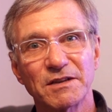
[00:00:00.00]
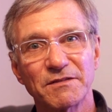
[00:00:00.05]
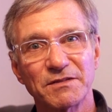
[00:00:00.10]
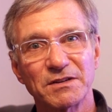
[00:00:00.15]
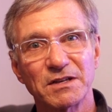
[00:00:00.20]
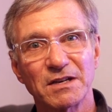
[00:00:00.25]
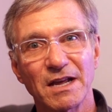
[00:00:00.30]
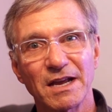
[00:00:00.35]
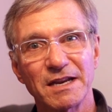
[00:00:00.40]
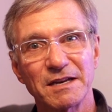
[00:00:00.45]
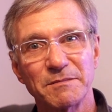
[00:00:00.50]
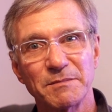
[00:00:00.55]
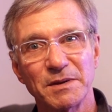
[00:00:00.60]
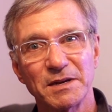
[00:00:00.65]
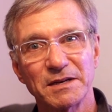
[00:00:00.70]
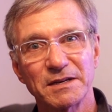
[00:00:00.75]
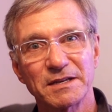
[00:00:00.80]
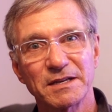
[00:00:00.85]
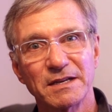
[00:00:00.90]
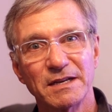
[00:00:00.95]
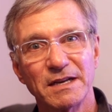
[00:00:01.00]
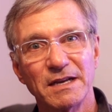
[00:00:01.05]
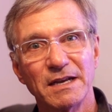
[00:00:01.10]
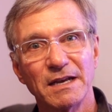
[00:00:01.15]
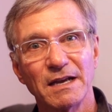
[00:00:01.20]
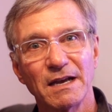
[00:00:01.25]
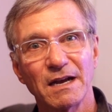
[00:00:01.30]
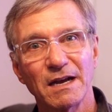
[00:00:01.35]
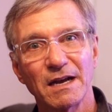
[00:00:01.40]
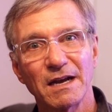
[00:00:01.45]
of enlightenment
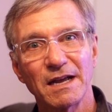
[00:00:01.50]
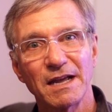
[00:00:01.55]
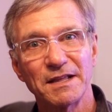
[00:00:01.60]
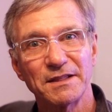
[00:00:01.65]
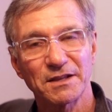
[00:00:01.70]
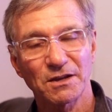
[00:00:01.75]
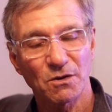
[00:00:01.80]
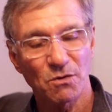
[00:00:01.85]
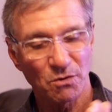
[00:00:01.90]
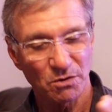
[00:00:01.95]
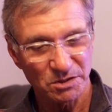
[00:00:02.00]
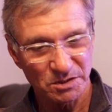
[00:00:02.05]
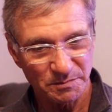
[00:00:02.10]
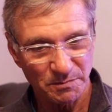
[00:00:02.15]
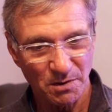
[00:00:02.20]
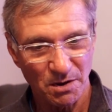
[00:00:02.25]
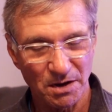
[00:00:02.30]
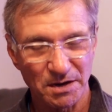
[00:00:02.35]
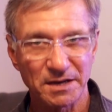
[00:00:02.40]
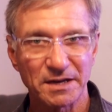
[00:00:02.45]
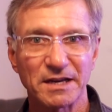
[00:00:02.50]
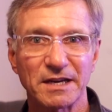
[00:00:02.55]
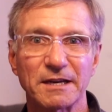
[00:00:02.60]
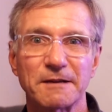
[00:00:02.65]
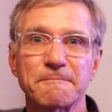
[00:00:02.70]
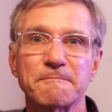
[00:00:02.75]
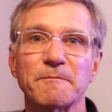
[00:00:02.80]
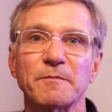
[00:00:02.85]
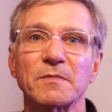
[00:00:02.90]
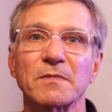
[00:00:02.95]
and the
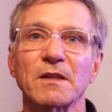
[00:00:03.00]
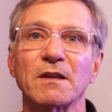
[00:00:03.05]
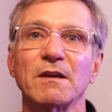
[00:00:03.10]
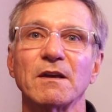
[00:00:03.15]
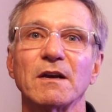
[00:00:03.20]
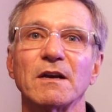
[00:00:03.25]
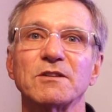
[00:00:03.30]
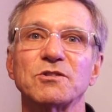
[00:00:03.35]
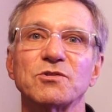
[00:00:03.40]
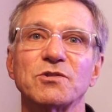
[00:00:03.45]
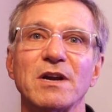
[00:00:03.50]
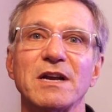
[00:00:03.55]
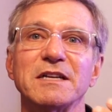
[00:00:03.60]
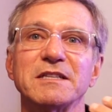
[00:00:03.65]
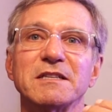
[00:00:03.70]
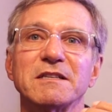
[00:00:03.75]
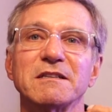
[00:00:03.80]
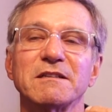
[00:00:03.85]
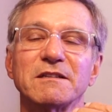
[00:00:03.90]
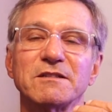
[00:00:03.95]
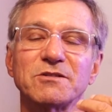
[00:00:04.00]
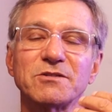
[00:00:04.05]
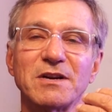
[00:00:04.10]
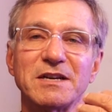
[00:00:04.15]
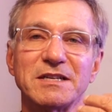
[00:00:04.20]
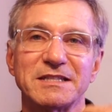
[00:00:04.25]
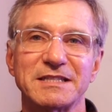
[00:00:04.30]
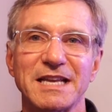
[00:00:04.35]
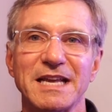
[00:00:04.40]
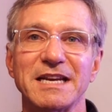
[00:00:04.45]
corresponding
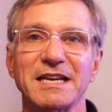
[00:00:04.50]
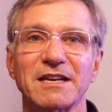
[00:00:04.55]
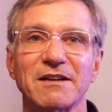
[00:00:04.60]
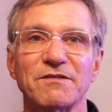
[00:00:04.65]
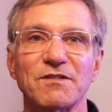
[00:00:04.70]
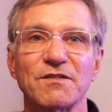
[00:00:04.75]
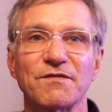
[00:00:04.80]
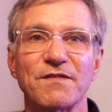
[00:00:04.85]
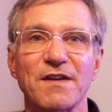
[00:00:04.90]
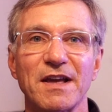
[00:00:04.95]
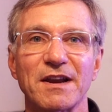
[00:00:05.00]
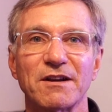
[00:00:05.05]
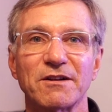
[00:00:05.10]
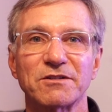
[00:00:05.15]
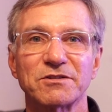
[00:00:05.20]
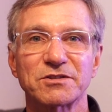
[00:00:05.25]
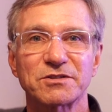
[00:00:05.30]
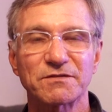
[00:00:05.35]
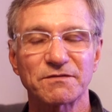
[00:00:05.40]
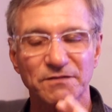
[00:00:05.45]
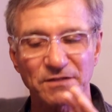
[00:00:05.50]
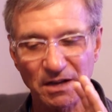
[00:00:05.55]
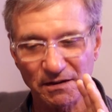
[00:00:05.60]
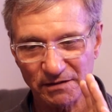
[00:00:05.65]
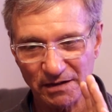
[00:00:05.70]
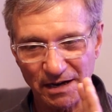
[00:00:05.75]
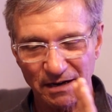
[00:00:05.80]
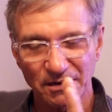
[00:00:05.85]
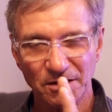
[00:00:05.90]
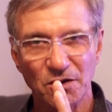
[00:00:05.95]
transcending of the fetters
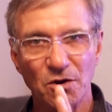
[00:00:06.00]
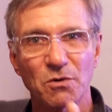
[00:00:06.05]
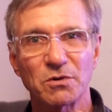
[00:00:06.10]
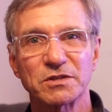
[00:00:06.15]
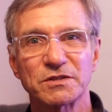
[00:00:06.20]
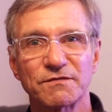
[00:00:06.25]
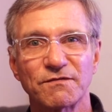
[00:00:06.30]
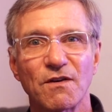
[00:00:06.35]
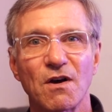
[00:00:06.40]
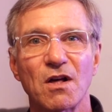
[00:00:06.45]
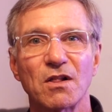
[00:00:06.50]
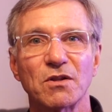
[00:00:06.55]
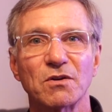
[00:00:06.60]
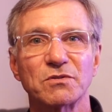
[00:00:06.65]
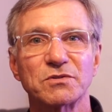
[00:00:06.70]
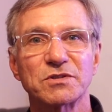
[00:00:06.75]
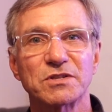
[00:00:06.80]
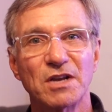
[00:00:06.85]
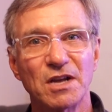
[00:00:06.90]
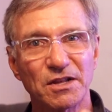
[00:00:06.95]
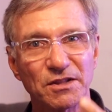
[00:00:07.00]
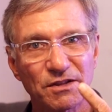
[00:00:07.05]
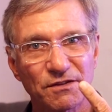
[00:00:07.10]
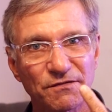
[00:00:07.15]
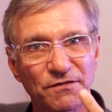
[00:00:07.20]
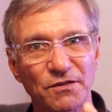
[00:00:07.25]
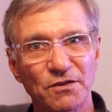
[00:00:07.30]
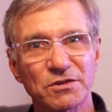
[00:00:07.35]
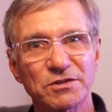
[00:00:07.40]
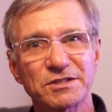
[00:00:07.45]
kind of go as follows. The
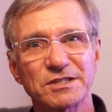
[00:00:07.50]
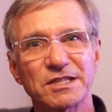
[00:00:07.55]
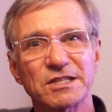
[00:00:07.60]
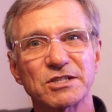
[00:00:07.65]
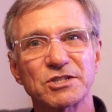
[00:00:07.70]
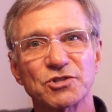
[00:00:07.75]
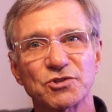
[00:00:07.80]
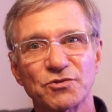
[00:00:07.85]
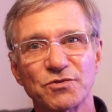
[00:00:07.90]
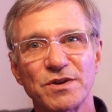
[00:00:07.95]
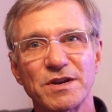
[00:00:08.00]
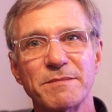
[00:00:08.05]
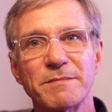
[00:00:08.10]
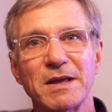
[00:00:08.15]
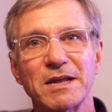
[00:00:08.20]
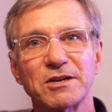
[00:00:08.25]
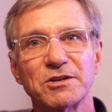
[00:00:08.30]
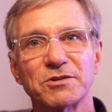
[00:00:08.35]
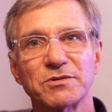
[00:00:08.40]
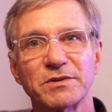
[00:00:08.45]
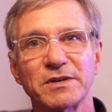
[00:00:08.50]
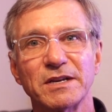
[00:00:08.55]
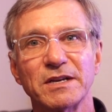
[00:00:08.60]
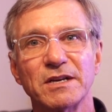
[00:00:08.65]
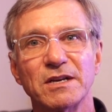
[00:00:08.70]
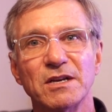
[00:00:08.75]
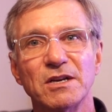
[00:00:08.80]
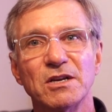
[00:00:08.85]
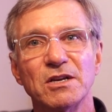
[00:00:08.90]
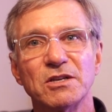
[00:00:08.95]
first is stream entry,
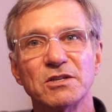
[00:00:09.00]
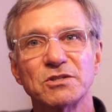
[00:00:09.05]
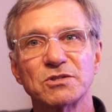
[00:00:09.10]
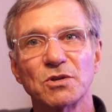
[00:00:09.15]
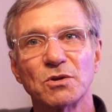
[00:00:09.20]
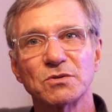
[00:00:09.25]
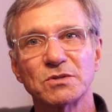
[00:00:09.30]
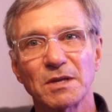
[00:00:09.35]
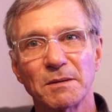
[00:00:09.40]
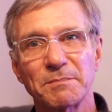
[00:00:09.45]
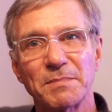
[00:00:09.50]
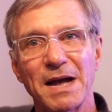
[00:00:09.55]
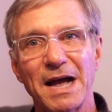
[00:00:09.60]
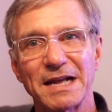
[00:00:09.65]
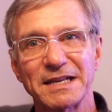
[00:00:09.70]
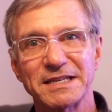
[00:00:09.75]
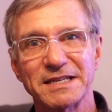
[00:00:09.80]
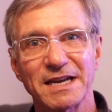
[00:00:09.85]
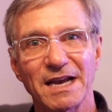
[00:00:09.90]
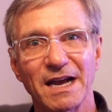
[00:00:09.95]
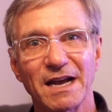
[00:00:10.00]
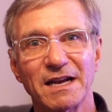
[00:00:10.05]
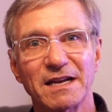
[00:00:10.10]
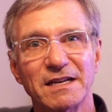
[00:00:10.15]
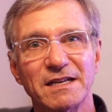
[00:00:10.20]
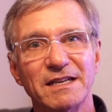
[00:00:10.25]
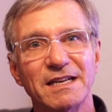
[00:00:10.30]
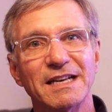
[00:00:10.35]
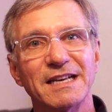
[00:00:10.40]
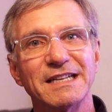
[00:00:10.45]
sotapanna,
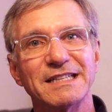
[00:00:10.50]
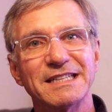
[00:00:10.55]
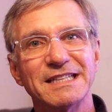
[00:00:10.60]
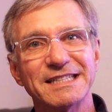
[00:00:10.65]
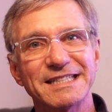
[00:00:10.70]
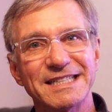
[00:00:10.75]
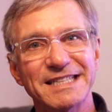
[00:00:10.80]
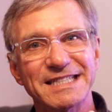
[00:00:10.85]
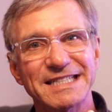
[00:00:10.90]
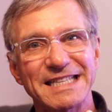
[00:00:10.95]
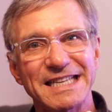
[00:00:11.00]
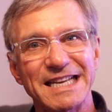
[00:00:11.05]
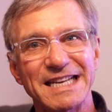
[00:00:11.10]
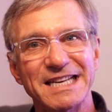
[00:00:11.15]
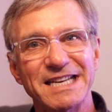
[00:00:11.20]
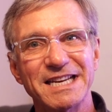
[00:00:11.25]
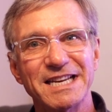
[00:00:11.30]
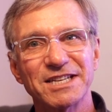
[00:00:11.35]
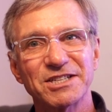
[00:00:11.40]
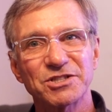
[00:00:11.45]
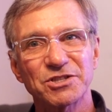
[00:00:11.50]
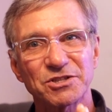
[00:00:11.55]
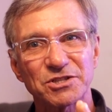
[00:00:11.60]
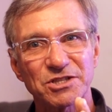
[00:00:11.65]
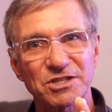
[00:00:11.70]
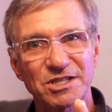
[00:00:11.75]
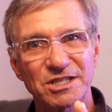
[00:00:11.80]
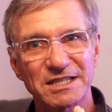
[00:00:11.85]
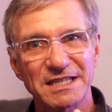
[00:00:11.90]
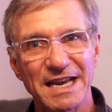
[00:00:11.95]
and this is the initial
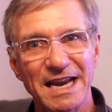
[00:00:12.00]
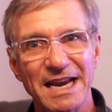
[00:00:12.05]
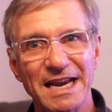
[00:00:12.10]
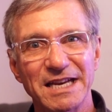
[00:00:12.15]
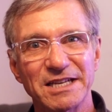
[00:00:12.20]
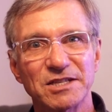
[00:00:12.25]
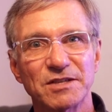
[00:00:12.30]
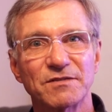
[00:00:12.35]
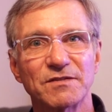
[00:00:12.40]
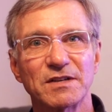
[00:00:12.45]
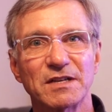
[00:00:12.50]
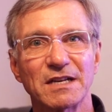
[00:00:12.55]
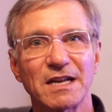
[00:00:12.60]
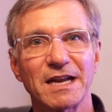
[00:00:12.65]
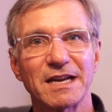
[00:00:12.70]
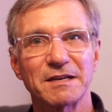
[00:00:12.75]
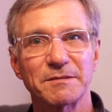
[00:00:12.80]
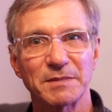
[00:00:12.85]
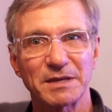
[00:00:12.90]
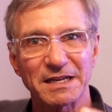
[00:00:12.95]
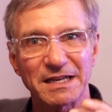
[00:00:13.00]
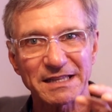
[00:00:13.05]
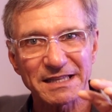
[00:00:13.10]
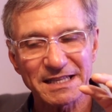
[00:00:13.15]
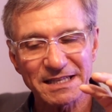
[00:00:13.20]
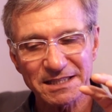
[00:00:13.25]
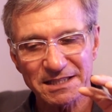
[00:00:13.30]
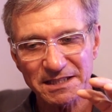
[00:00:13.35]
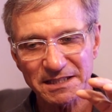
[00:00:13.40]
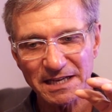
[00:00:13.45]
stage of enlightenment. At
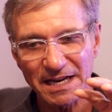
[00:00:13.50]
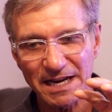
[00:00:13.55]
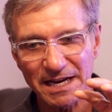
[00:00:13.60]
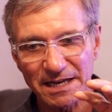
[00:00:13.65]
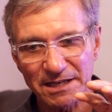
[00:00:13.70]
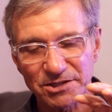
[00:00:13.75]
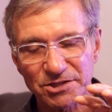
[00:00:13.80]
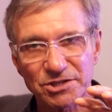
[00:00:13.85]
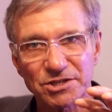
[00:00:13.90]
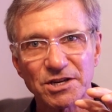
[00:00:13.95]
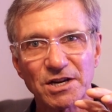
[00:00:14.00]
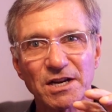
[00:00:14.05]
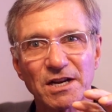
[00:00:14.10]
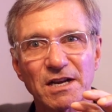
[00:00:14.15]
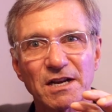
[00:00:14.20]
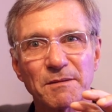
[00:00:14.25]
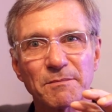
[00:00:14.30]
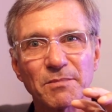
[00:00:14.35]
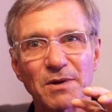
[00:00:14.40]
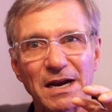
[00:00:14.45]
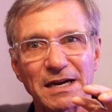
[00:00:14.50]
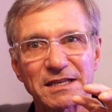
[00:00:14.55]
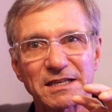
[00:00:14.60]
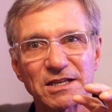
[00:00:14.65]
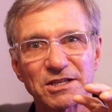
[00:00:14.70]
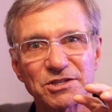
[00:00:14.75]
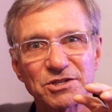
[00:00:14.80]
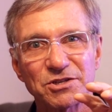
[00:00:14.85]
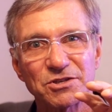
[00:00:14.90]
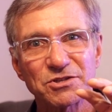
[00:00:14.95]
this stage,
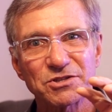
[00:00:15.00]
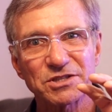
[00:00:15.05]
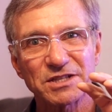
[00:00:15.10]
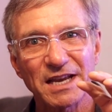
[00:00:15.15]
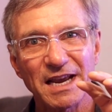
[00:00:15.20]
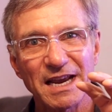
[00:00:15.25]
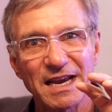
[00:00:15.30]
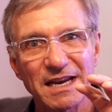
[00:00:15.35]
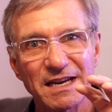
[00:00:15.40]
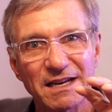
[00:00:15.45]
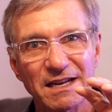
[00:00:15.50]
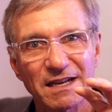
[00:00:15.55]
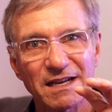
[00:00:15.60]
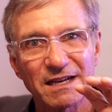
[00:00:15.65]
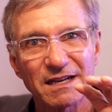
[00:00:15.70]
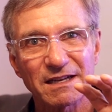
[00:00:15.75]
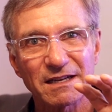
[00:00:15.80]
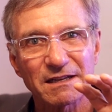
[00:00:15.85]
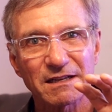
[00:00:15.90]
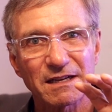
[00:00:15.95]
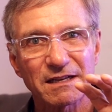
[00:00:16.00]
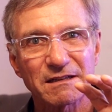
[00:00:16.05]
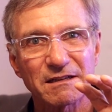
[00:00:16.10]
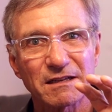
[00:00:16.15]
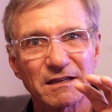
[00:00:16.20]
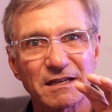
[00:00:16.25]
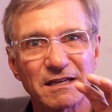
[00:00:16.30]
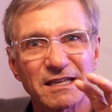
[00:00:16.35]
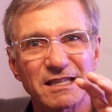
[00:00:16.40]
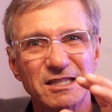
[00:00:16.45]
practitioners gain
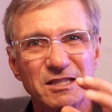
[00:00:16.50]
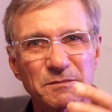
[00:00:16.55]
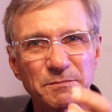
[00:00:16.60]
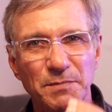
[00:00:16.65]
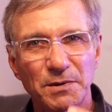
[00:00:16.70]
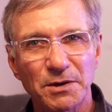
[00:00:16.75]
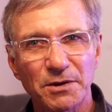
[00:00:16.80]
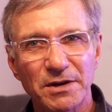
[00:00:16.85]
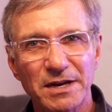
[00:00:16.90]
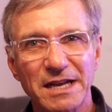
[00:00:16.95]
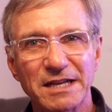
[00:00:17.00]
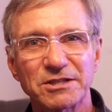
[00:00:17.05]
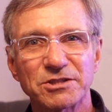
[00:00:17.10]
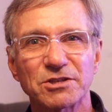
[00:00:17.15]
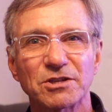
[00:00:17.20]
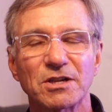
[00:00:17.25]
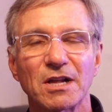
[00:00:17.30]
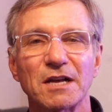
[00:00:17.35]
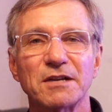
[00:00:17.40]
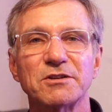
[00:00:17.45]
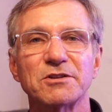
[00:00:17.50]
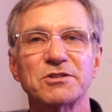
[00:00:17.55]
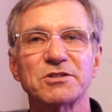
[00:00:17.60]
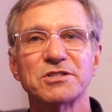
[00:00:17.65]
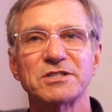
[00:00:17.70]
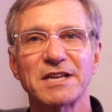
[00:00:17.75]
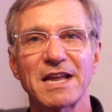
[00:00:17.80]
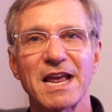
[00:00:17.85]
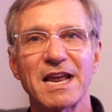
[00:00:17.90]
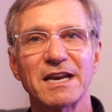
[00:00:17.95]
an experiential
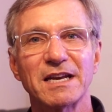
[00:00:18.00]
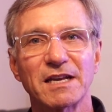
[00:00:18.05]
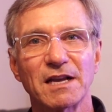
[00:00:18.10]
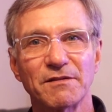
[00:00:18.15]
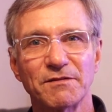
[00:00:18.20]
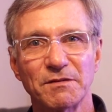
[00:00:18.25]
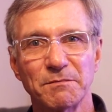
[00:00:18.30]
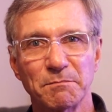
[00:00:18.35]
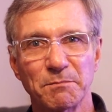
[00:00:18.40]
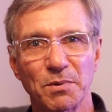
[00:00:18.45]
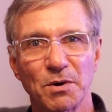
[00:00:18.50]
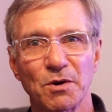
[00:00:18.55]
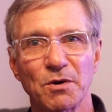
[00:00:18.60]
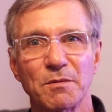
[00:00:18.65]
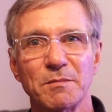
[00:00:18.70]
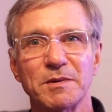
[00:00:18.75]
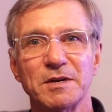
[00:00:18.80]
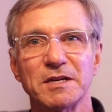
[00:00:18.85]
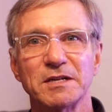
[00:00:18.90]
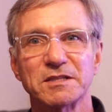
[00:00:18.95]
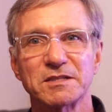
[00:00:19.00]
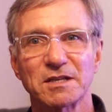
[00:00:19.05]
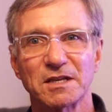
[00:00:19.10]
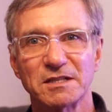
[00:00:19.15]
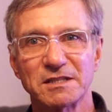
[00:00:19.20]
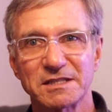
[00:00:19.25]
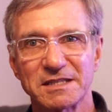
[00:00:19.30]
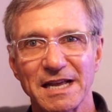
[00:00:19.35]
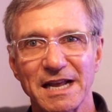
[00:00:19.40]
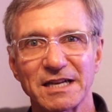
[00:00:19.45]
understanding of impermanence,
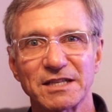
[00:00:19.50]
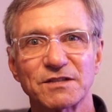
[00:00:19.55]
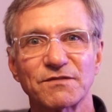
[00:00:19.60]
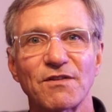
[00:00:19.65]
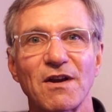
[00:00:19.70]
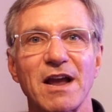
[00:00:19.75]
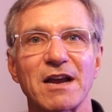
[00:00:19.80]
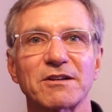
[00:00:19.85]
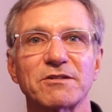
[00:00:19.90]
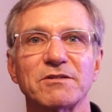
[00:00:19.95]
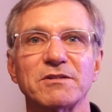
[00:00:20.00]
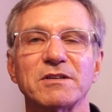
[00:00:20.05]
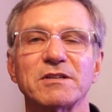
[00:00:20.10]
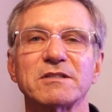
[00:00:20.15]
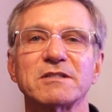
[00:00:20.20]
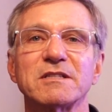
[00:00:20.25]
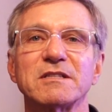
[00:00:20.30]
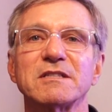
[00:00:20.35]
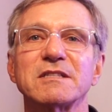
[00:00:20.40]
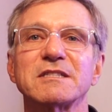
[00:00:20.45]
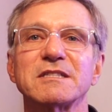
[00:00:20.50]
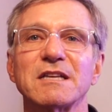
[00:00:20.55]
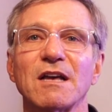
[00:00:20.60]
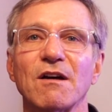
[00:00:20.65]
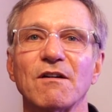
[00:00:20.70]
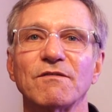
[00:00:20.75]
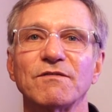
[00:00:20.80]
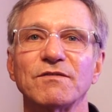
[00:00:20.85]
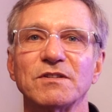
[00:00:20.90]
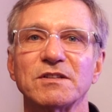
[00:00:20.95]
unsatisfactoriness, and
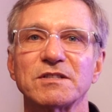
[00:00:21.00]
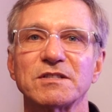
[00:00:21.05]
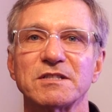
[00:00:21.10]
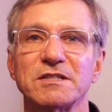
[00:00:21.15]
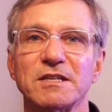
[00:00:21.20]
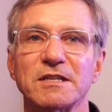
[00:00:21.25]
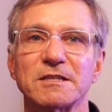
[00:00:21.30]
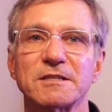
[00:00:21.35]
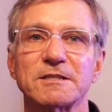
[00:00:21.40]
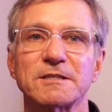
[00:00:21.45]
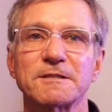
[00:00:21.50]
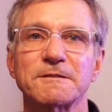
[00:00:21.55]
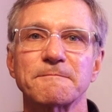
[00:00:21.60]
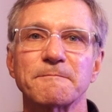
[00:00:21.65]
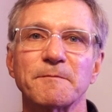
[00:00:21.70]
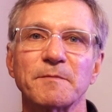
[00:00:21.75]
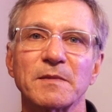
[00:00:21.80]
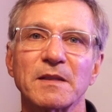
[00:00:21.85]
selflessness.